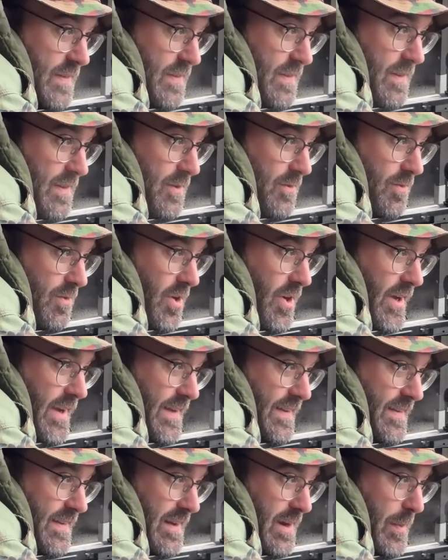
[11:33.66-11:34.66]
to the
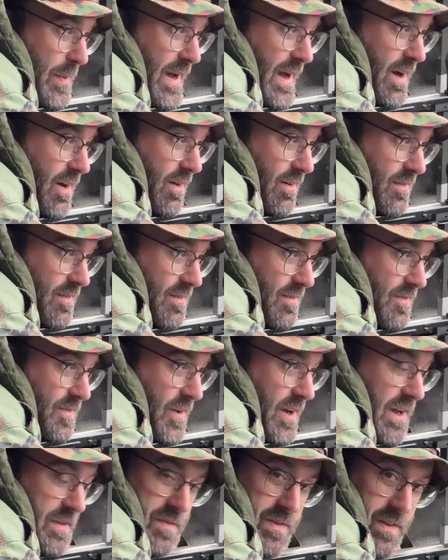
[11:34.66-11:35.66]
right and about
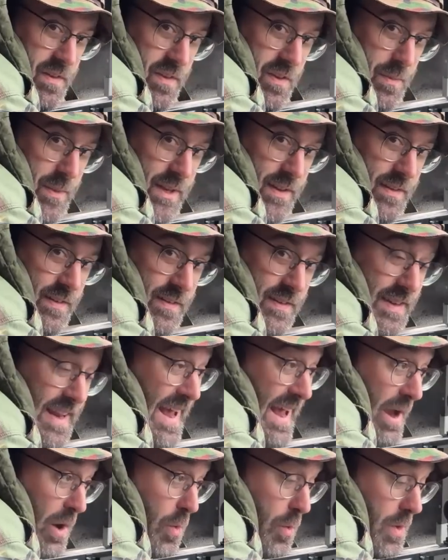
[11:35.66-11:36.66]
5 centimeters
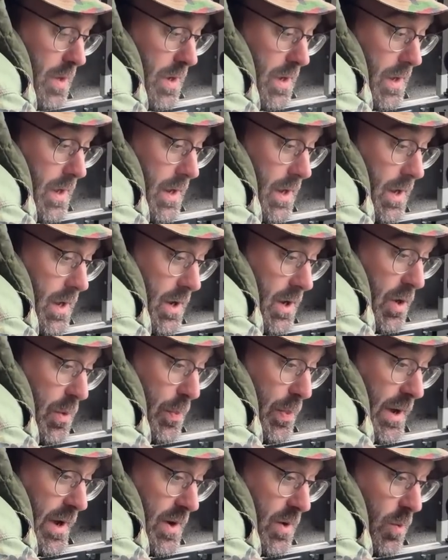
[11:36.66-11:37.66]
down
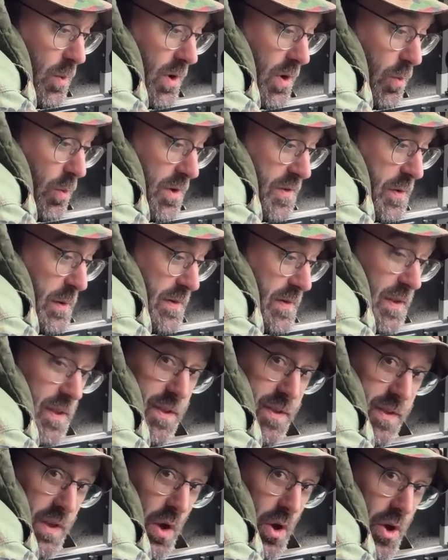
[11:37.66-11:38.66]
compared to what it was. So it's a
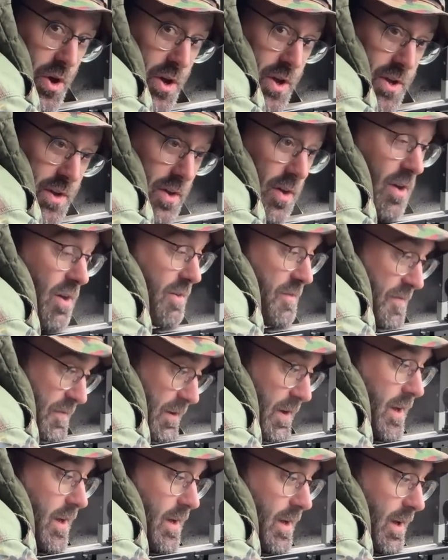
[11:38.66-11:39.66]
third of
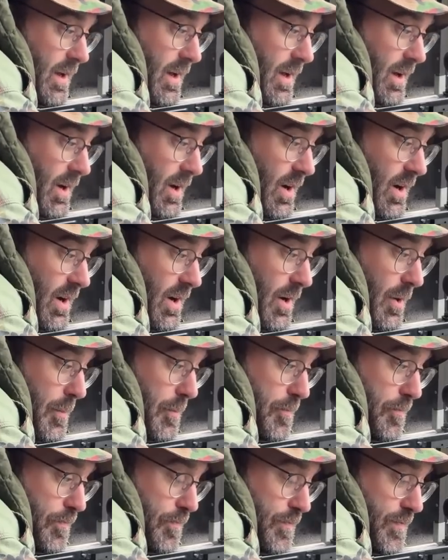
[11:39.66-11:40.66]

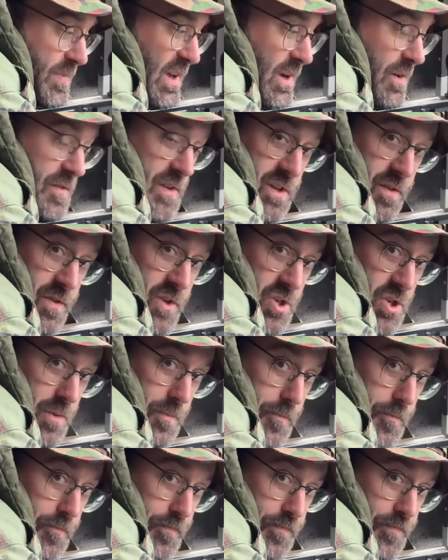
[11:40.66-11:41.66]
a division
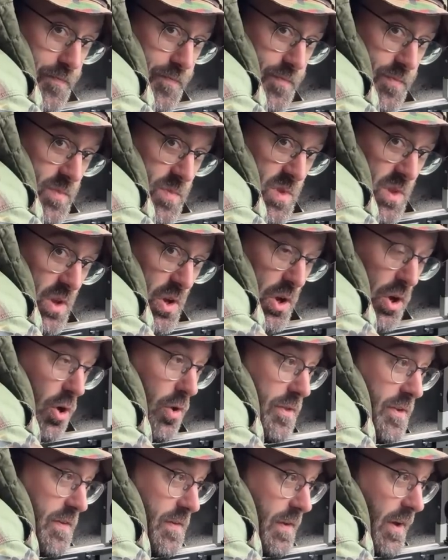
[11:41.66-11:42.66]

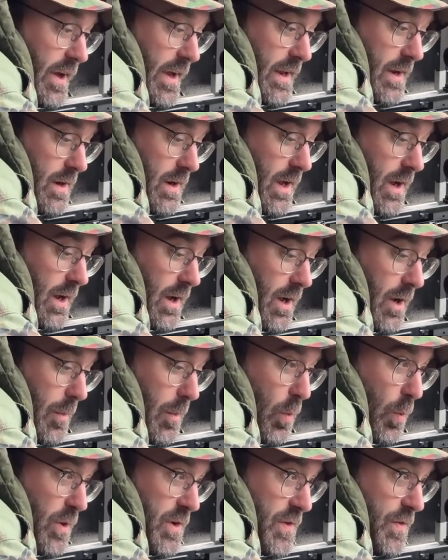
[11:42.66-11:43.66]
on the
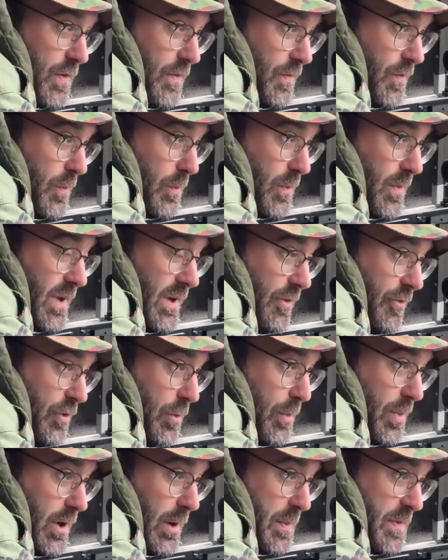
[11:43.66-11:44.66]
site, which for
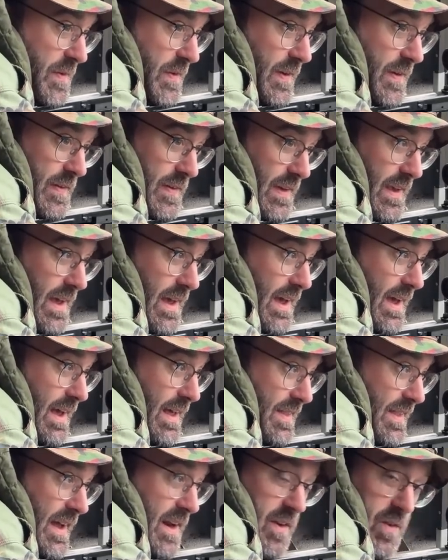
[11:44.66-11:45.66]
military purposes,
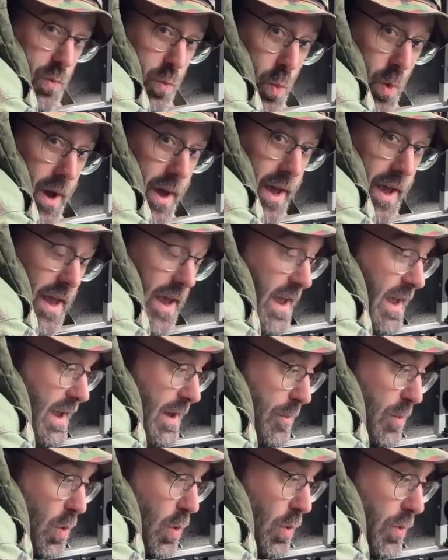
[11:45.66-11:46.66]
that is
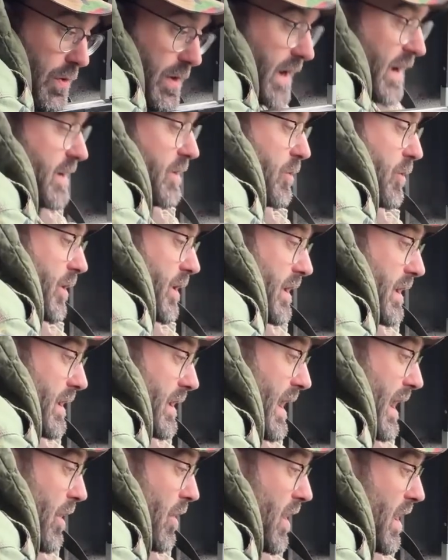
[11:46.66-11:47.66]
way more than adequate.
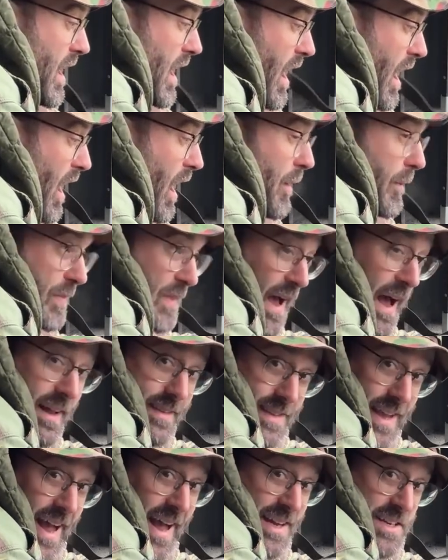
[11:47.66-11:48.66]
Now,
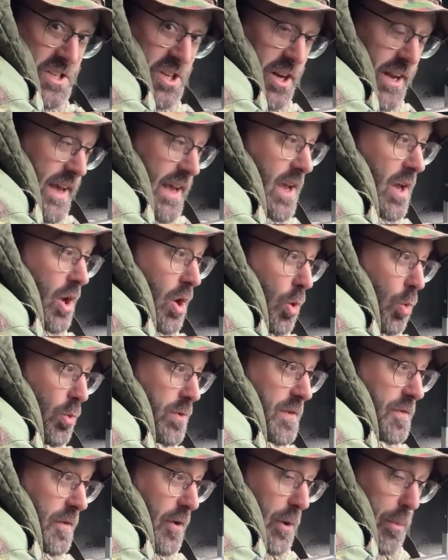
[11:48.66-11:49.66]
that actually
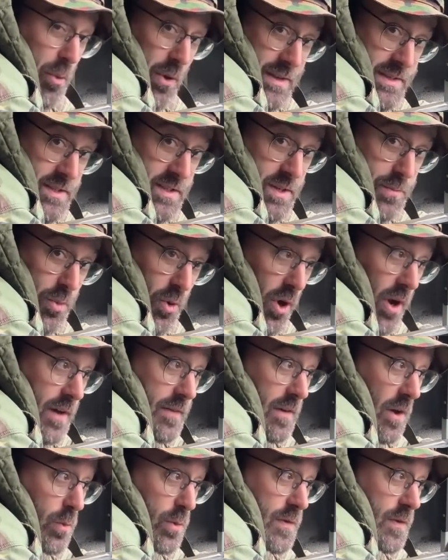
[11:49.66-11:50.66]
was a very pleasant
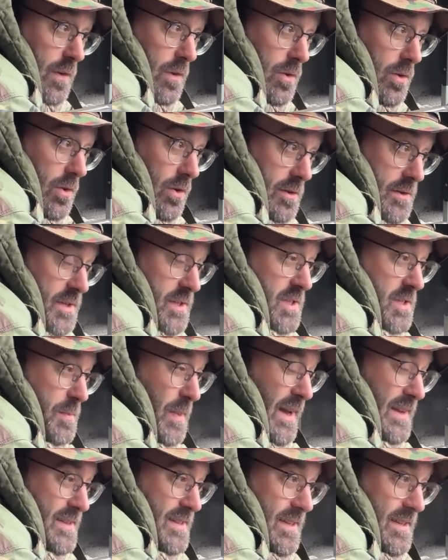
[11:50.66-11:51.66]
surprise. I was not
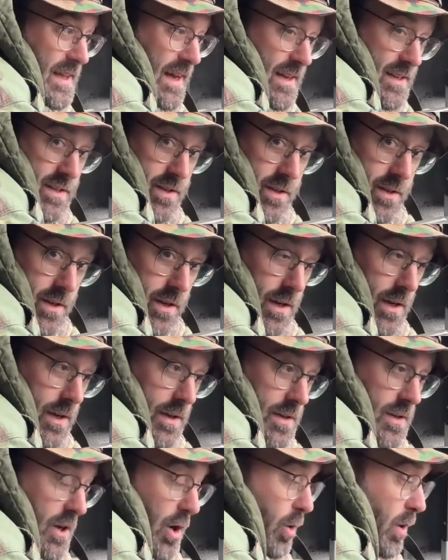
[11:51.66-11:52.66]
expecting that
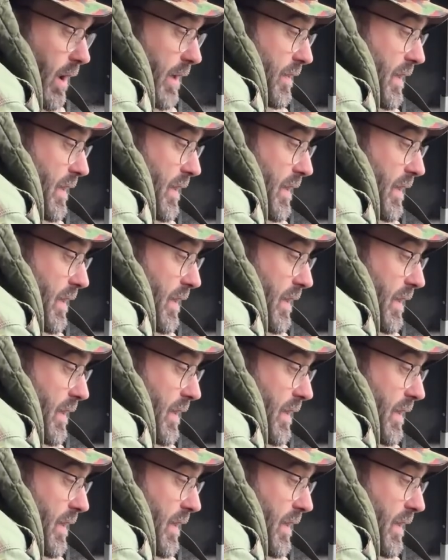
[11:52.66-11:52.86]
to go like